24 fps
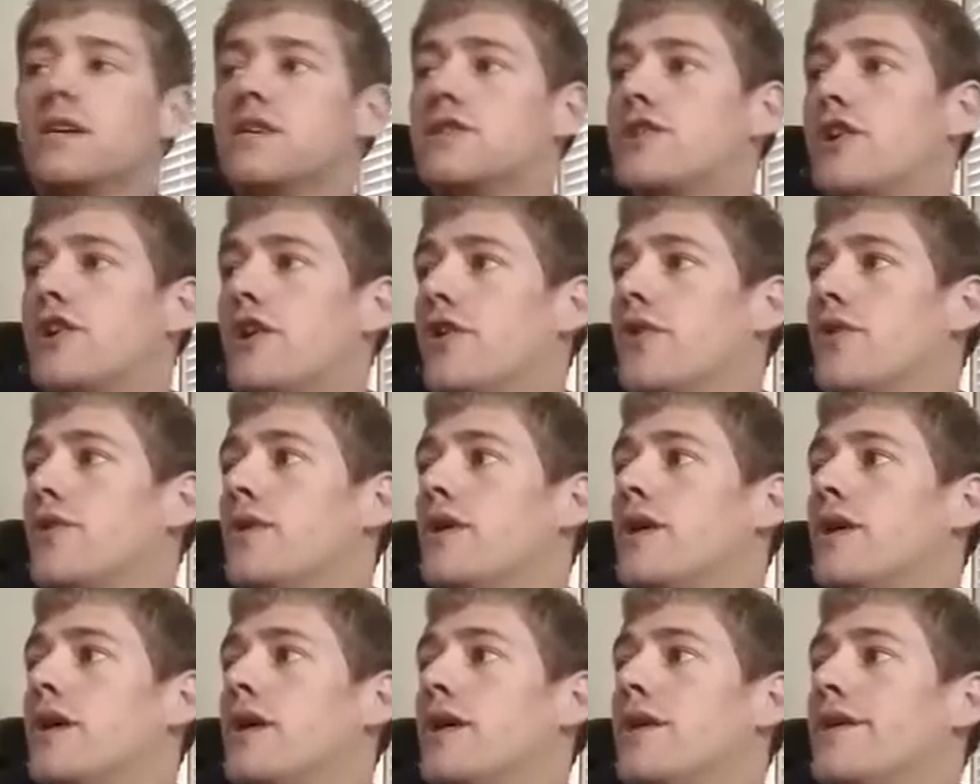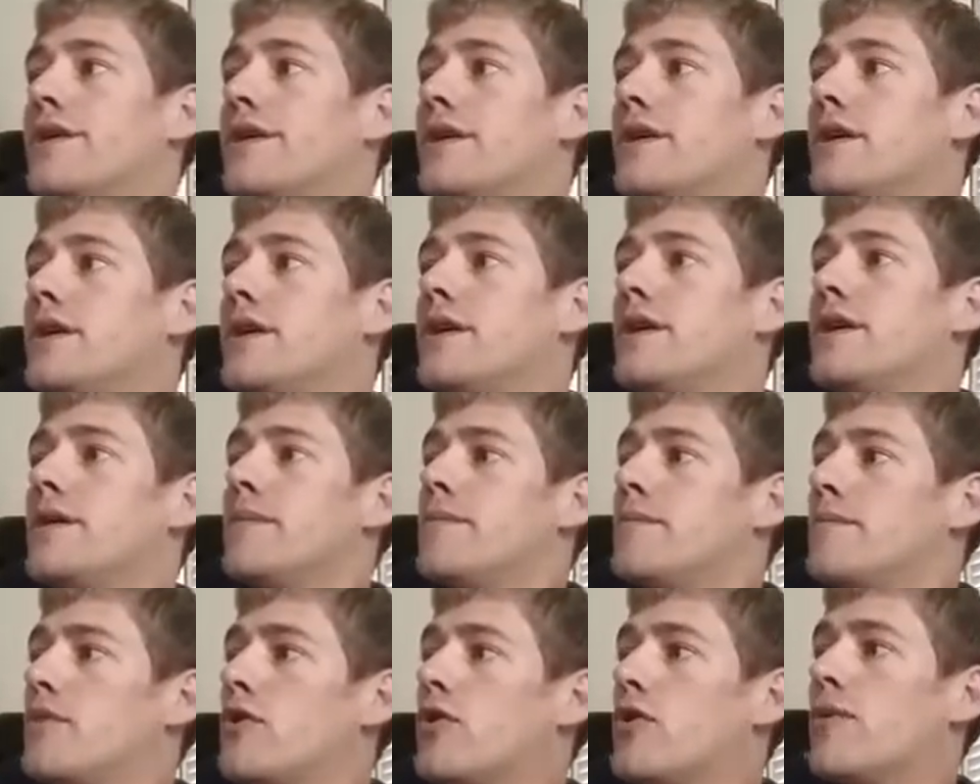So
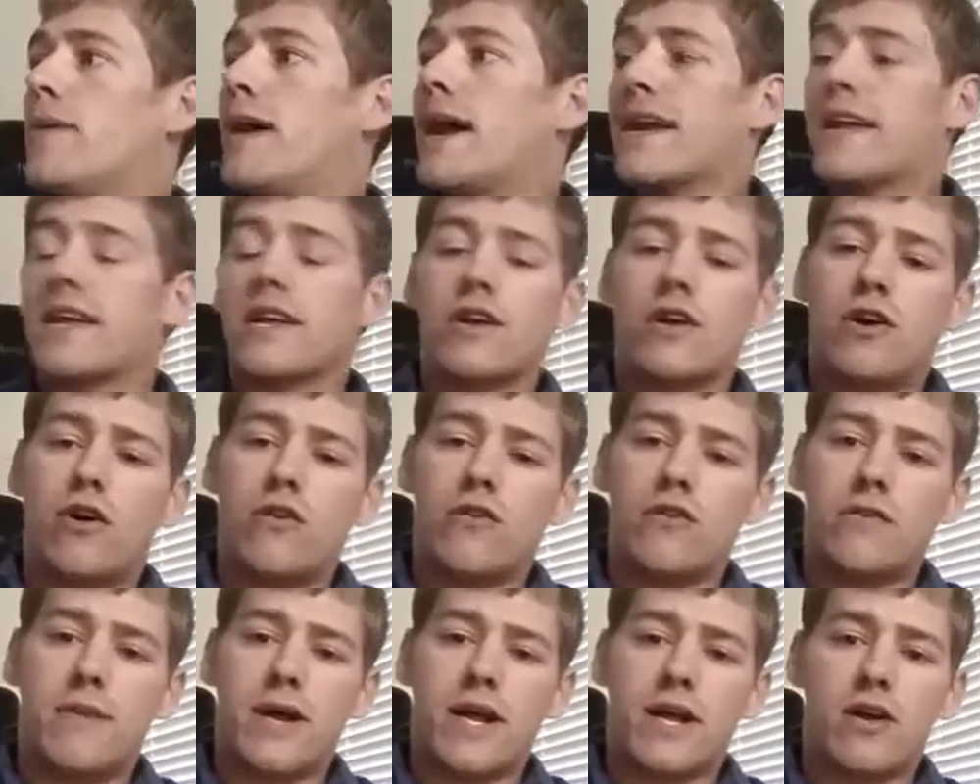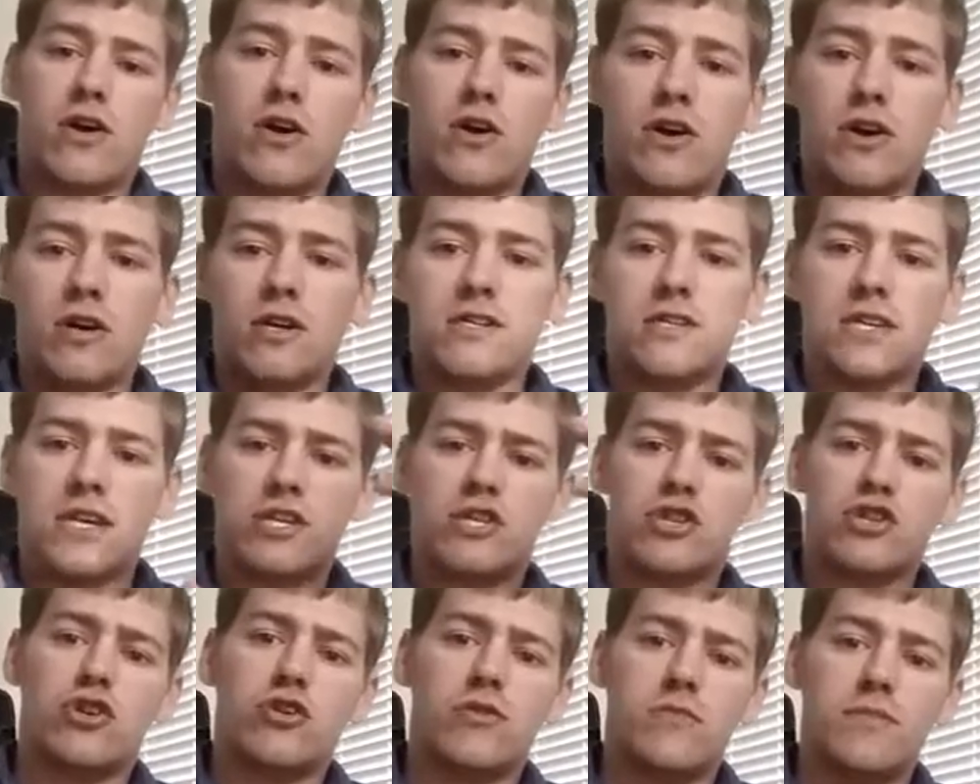boom, I can go over to my cars, I
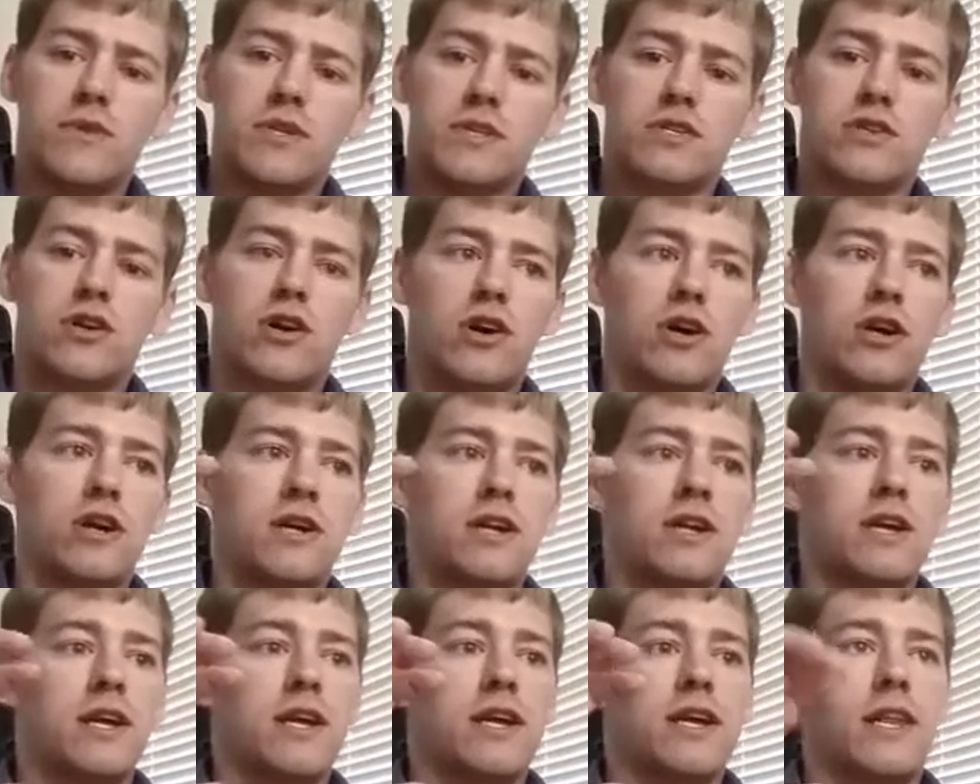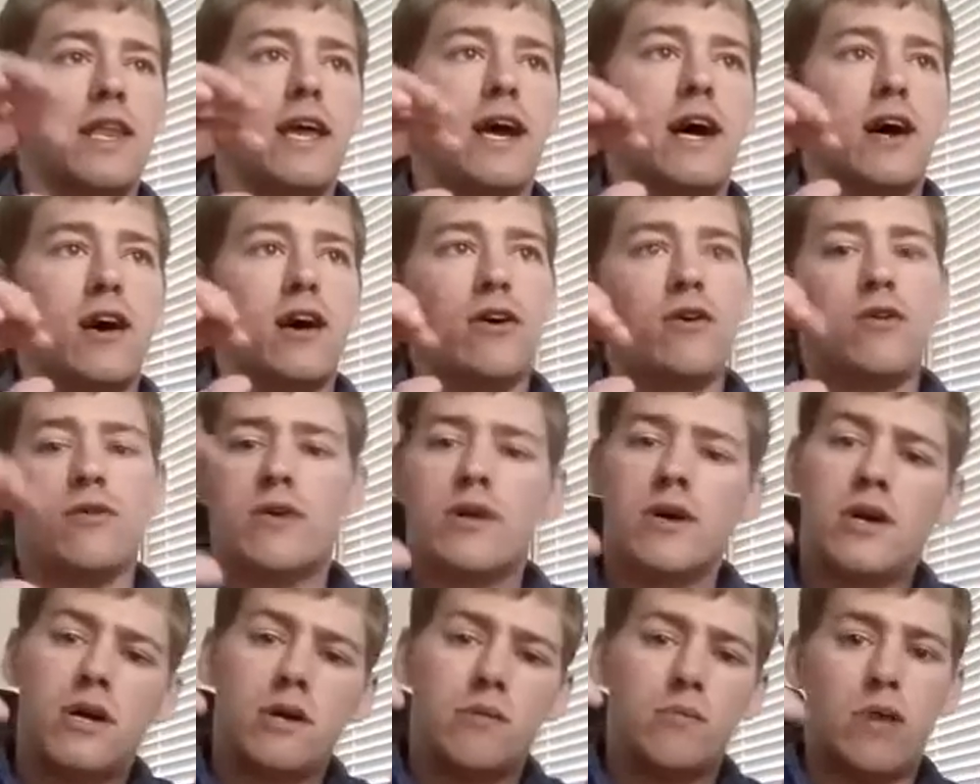show them this car,
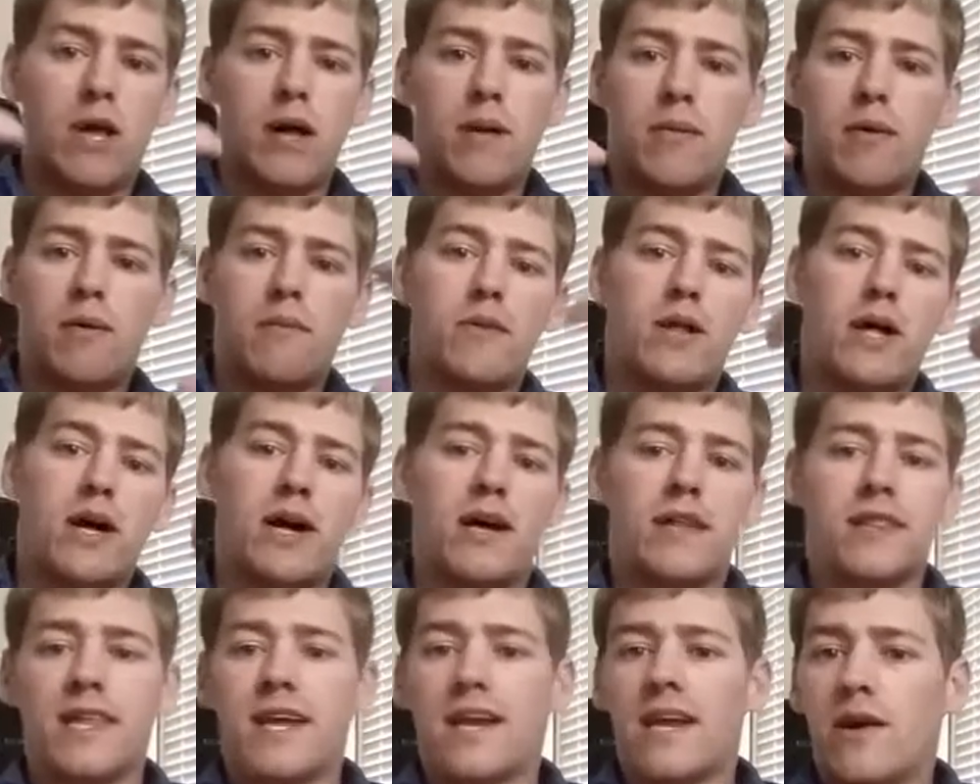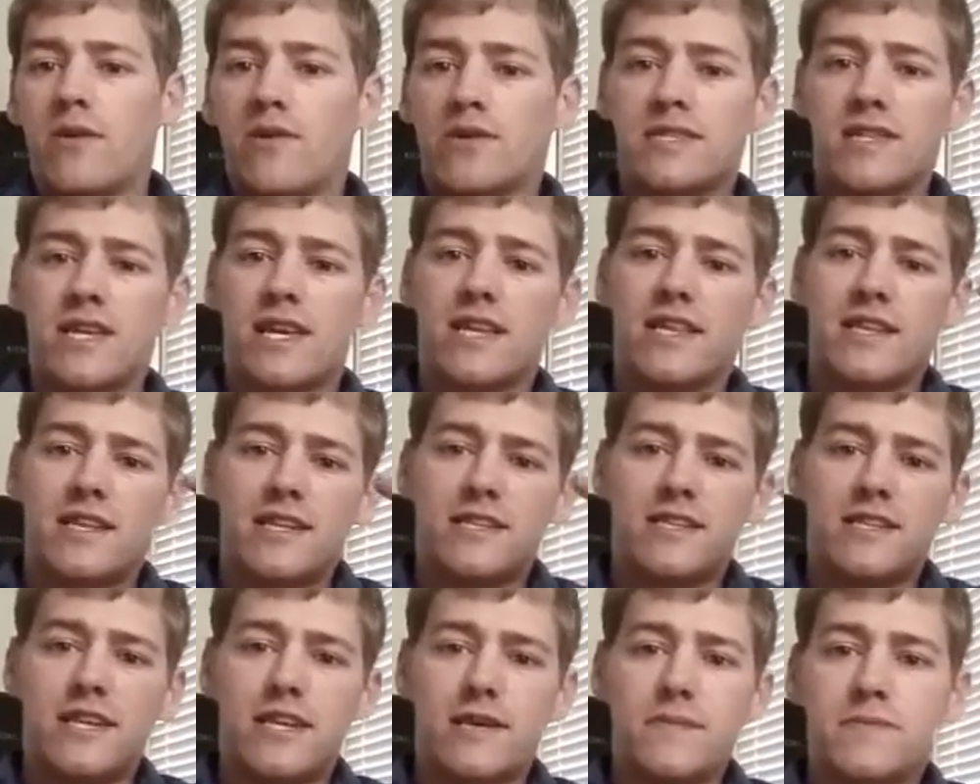now blah blah blah, and like I was saying,
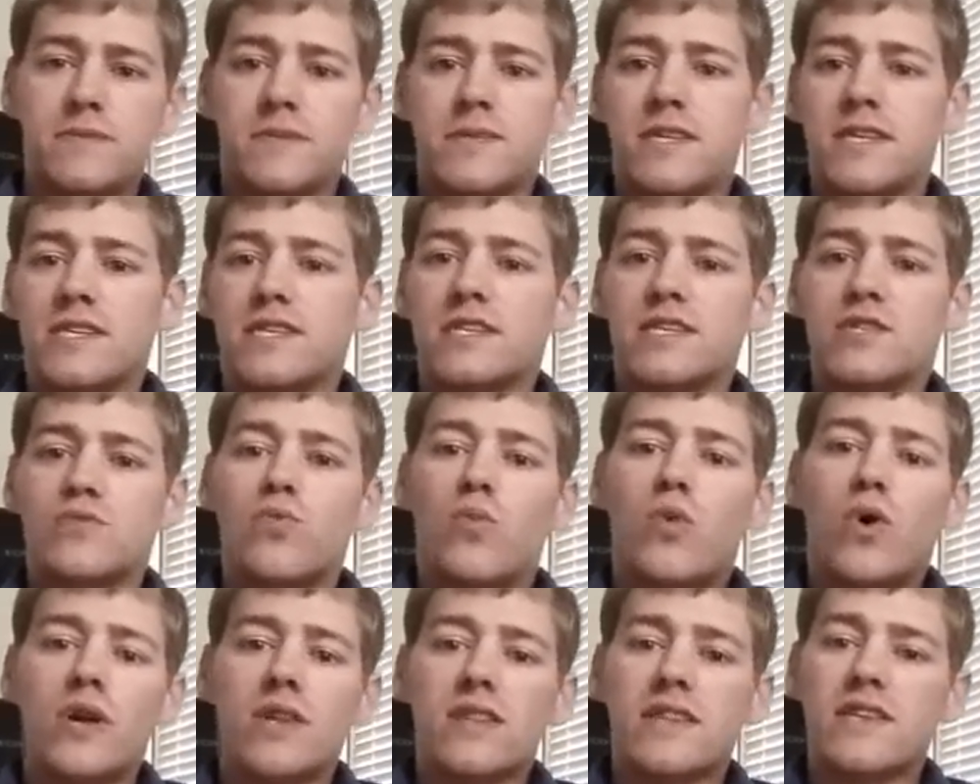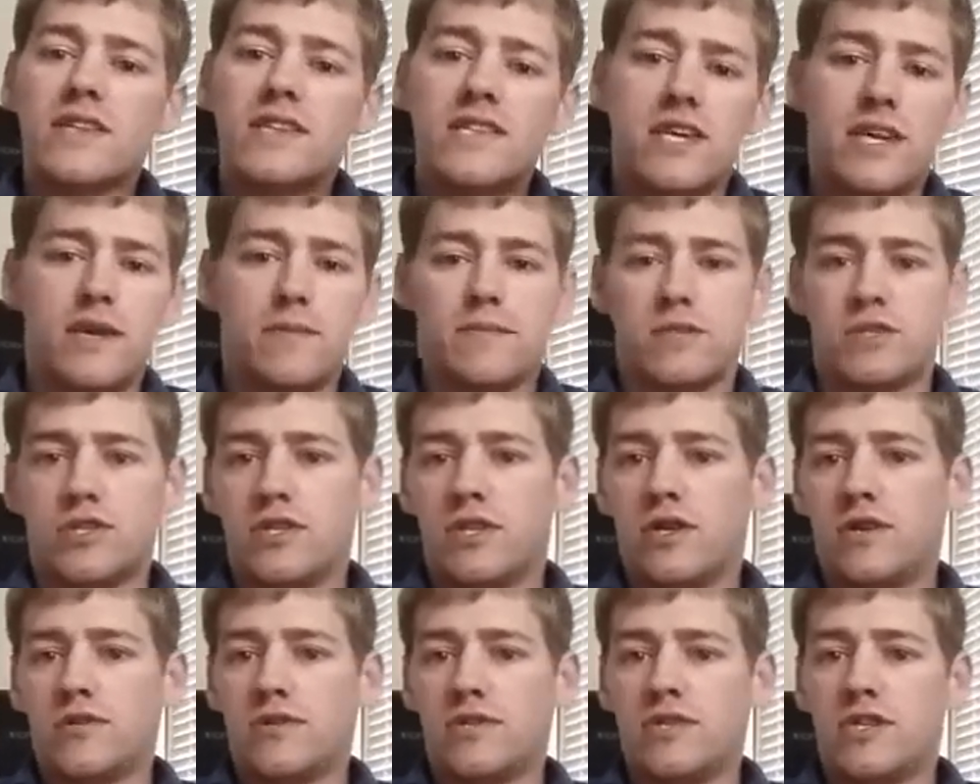the tips, this is one of the tips,
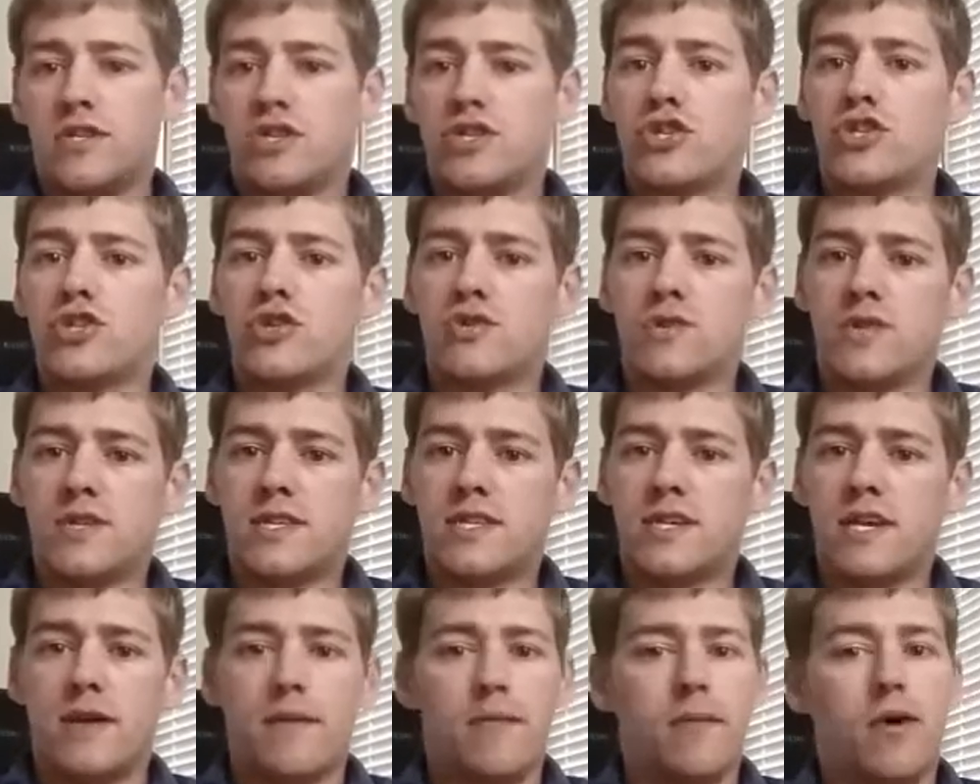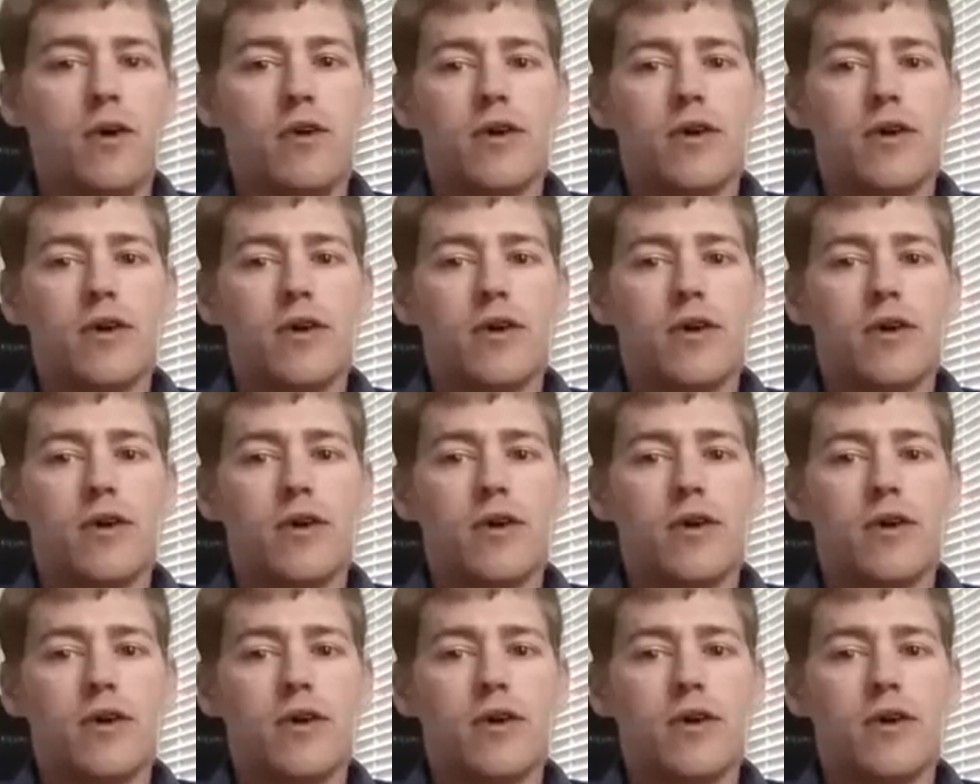you know, and then shoot the tip.